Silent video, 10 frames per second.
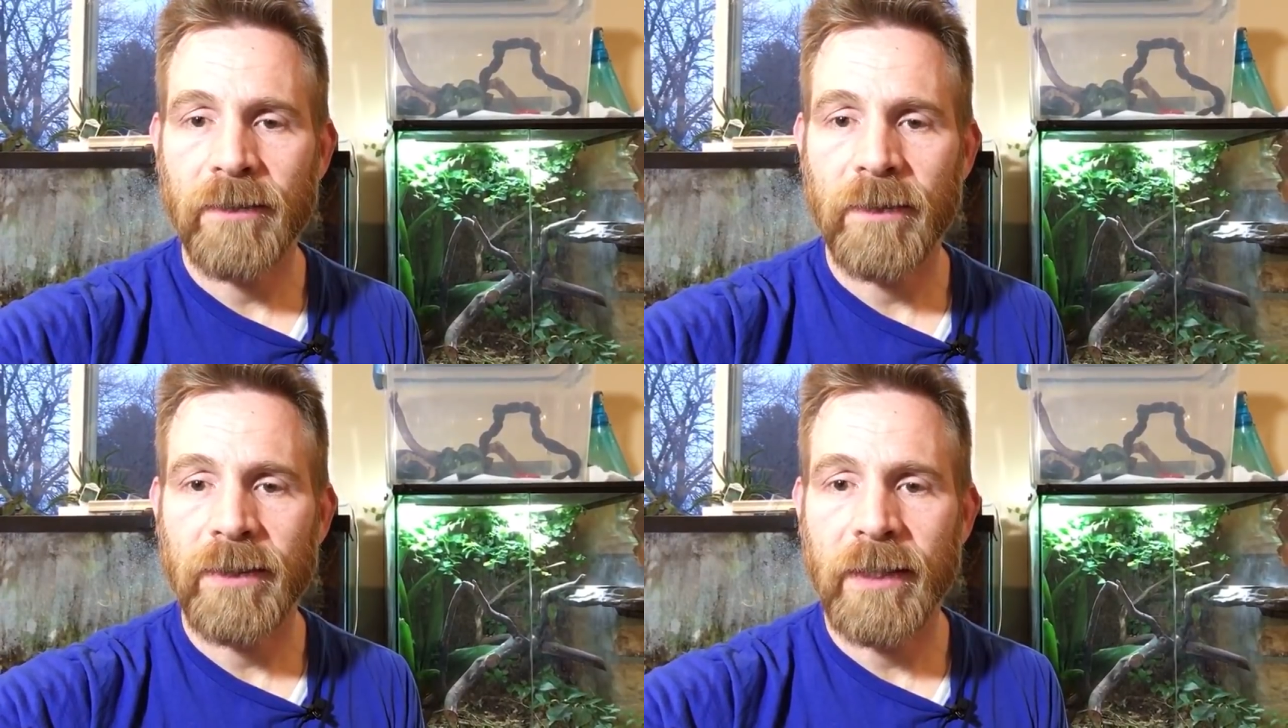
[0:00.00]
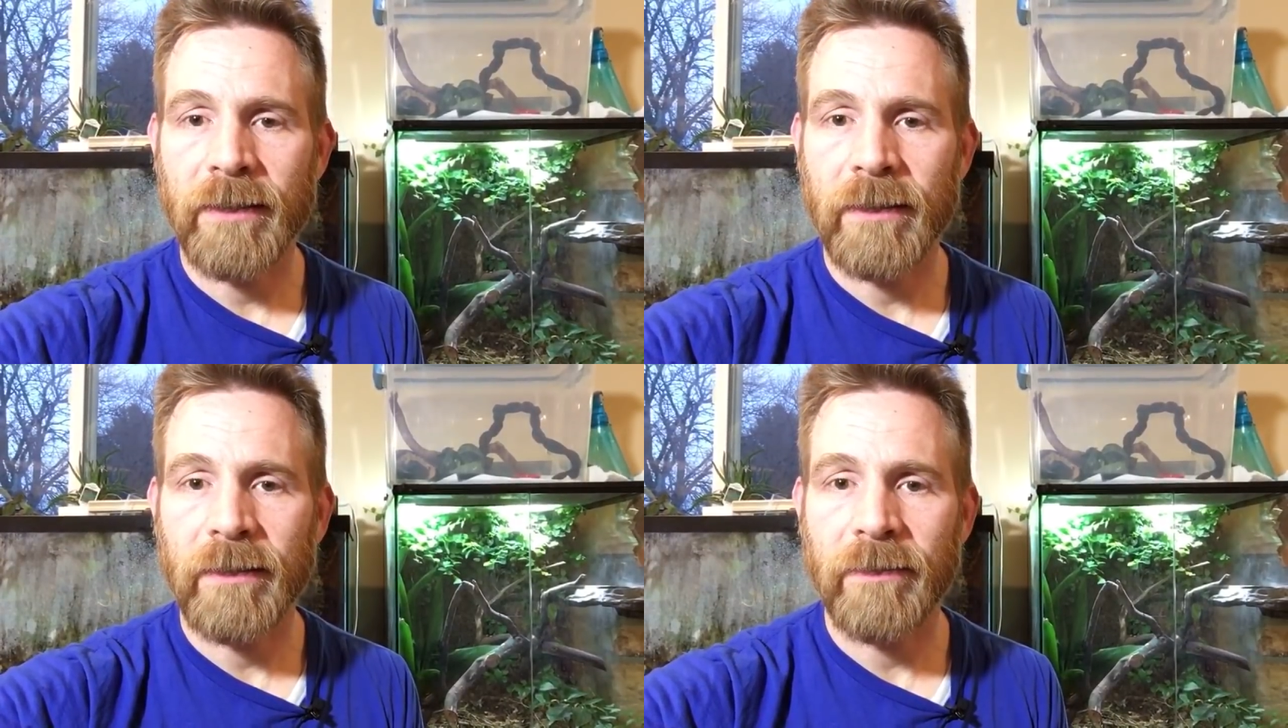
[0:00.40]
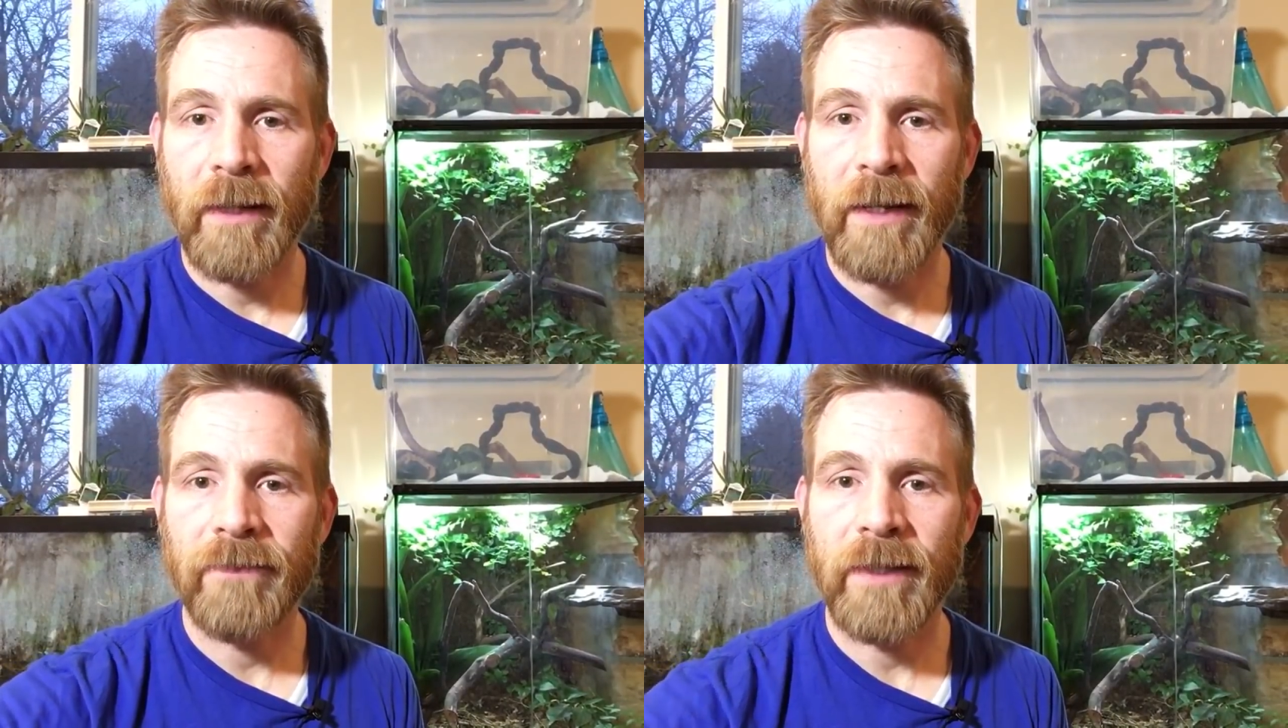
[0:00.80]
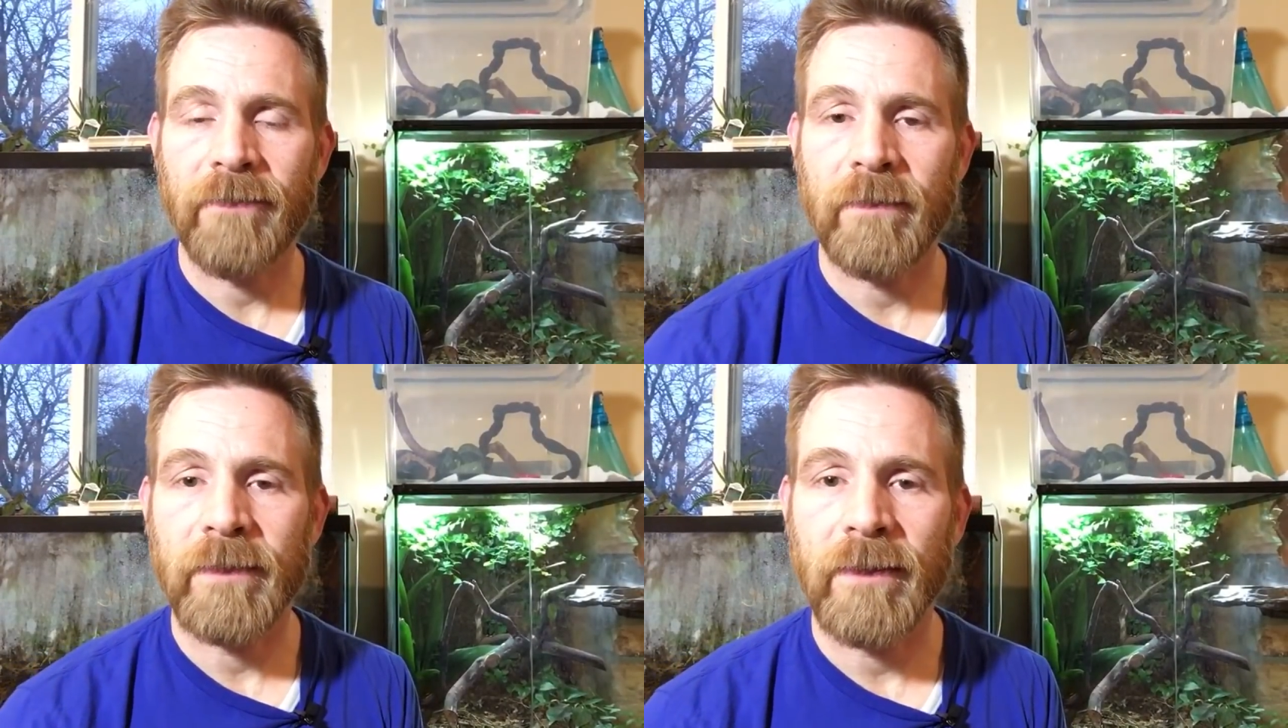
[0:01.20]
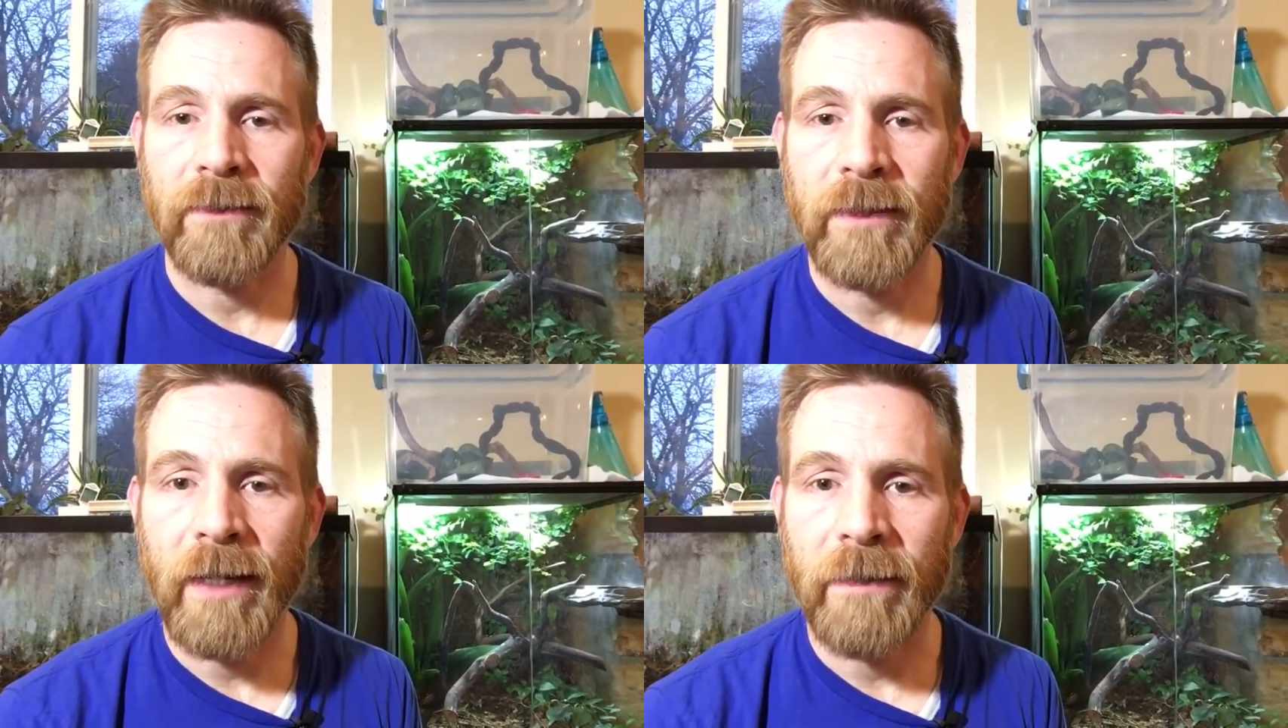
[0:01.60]
switching it to live chat from slow
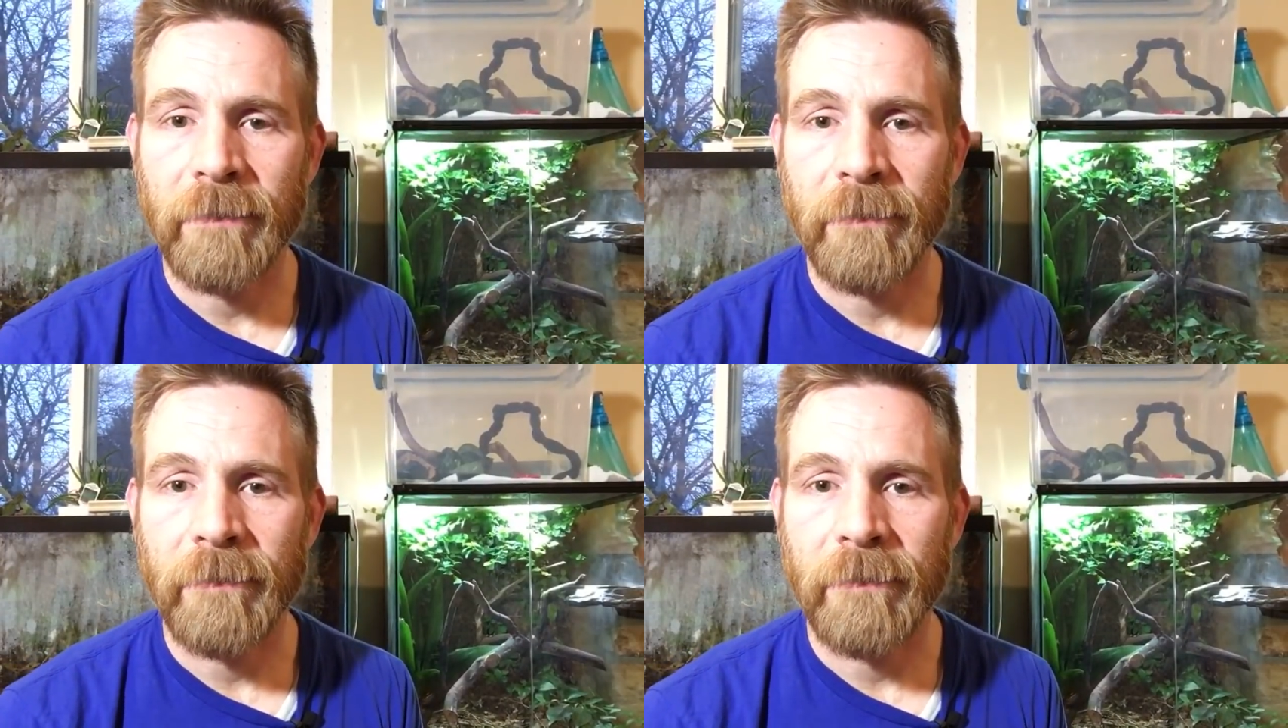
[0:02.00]
chat.